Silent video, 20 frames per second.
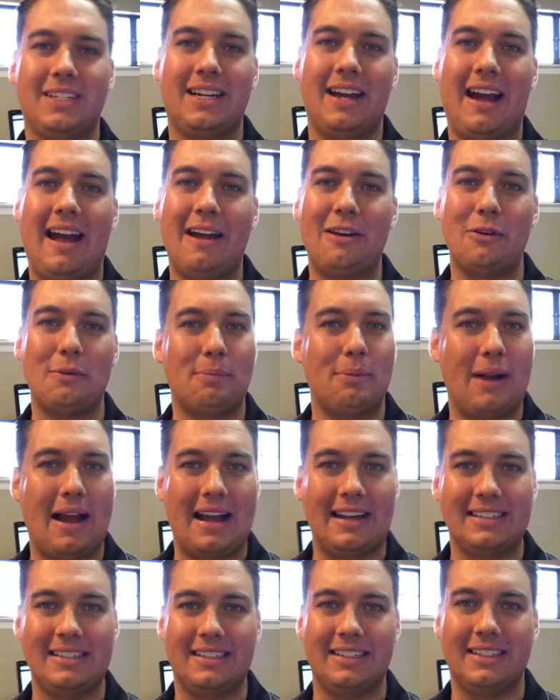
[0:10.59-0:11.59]

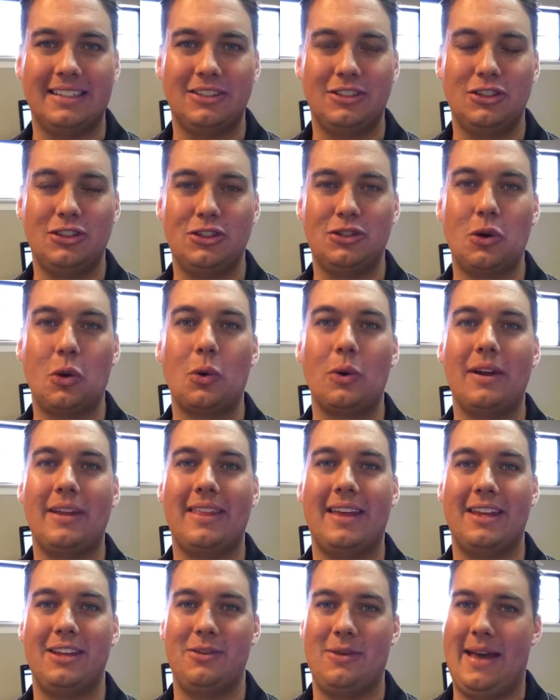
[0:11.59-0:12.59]
chiropractic story
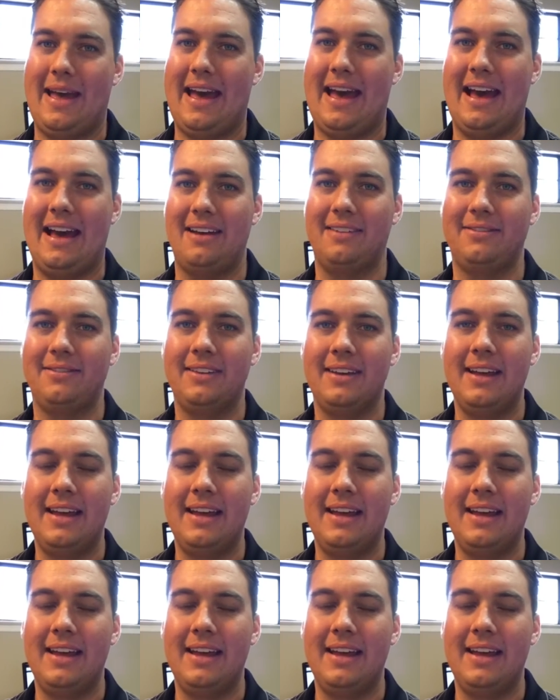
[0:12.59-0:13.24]
that you have?